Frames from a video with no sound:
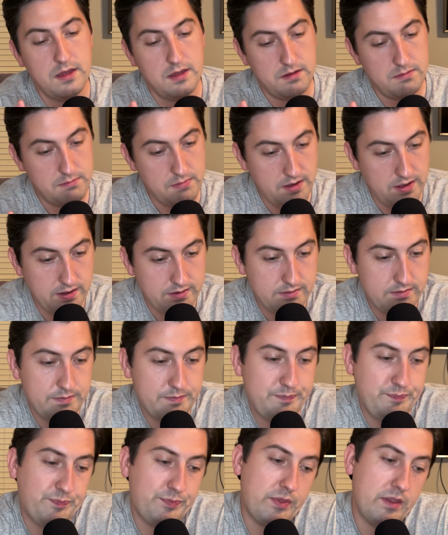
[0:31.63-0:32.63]
but
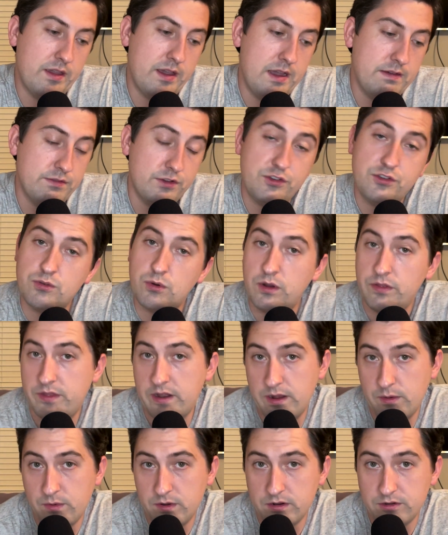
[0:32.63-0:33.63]
I have a story that
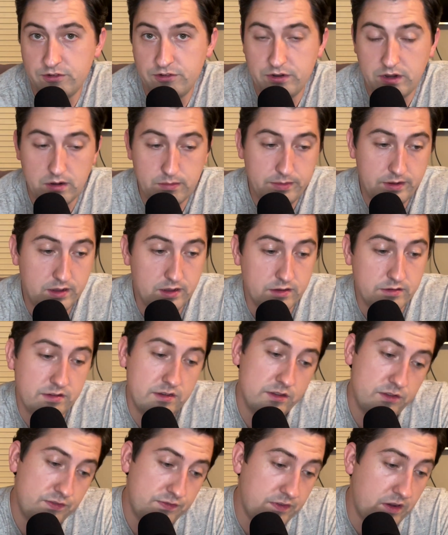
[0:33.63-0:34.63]
I want to share because
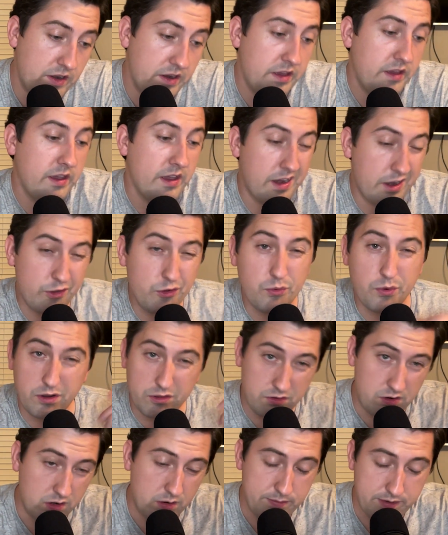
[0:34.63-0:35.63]
it's funny, and I do want
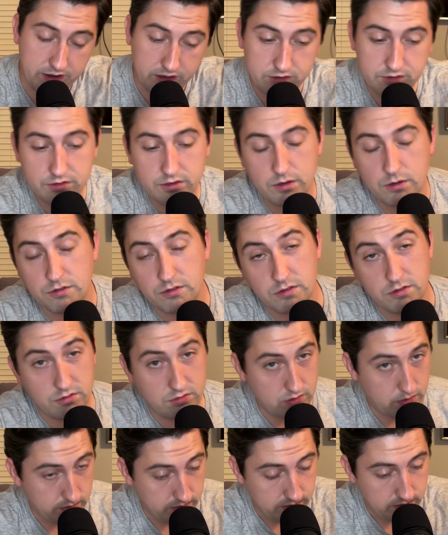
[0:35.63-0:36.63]
to talk about excuses,
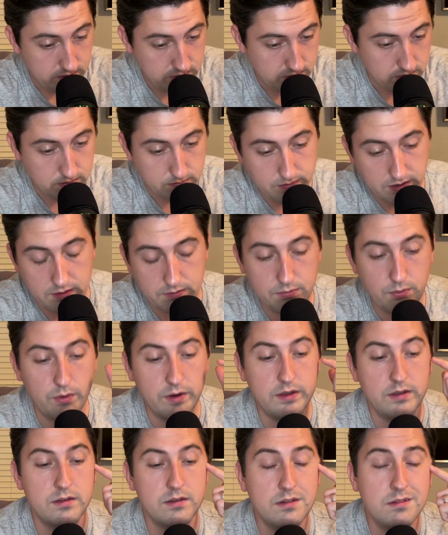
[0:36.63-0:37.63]
so I'll get to the main
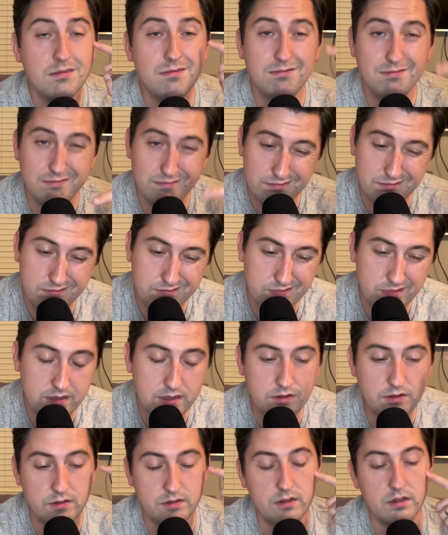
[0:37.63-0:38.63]
point
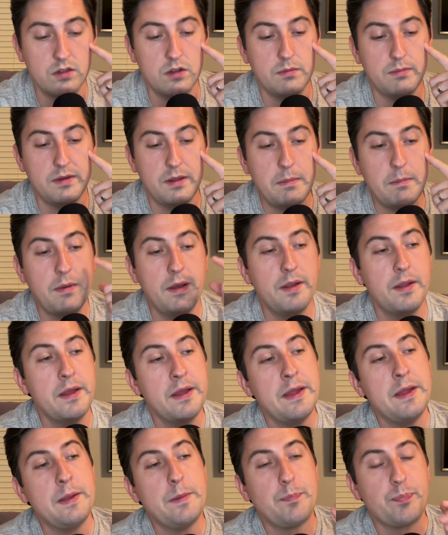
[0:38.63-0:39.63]
in just a little bit. But
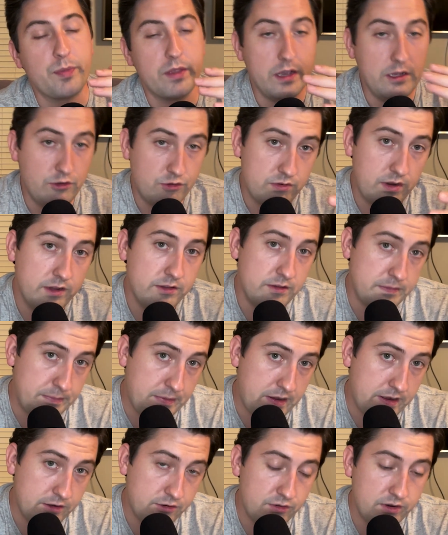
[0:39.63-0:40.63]
in trying to
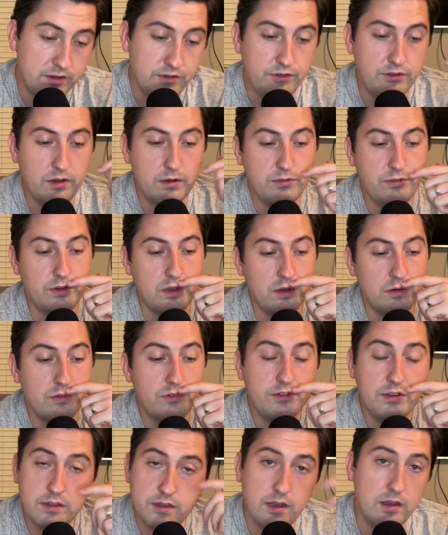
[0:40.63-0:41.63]
potty train Jojo,
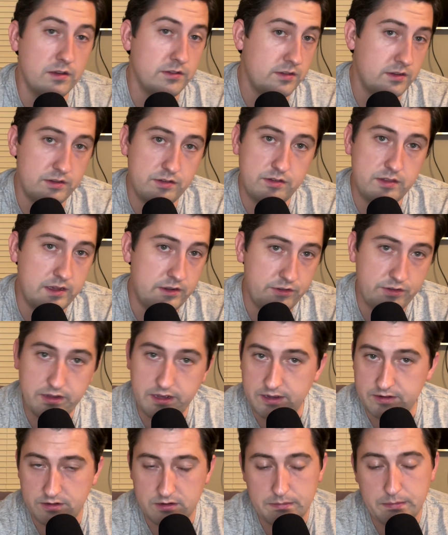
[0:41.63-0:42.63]
she tells us that she
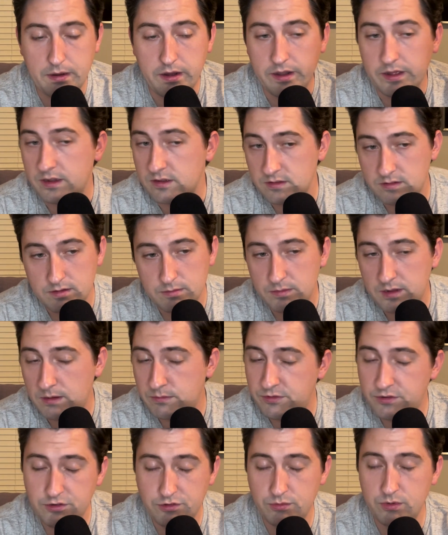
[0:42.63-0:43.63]
has to potty, and
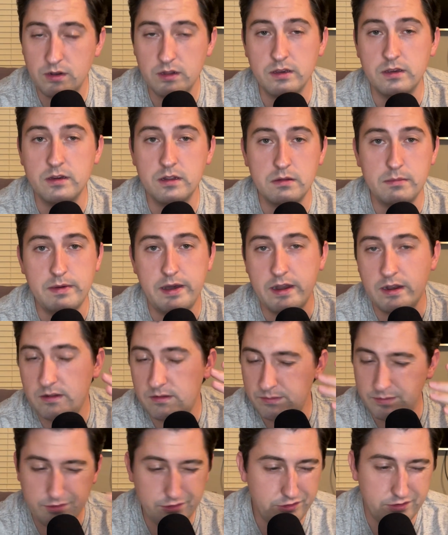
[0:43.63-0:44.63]
sometimes she's really good about it. I
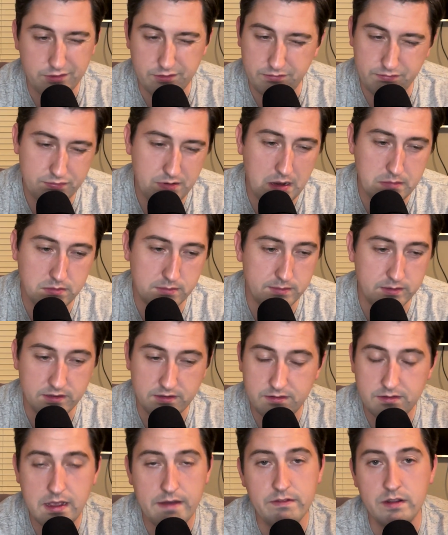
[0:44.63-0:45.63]
mean, she's probably
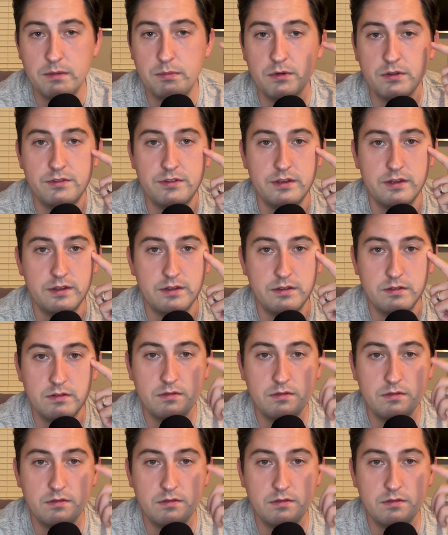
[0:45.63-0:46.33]
70%